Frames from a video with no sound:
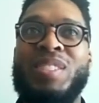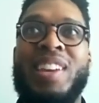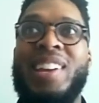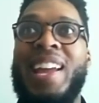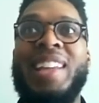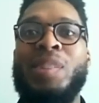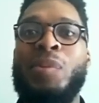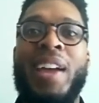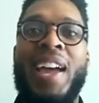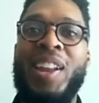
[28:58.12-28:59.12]
connected
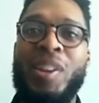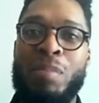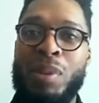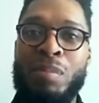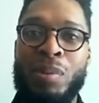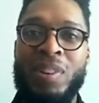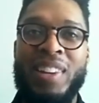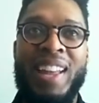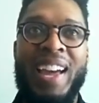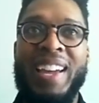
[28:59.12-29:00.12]
with hella people,
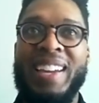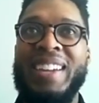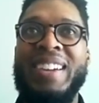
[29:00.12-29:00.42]
and like,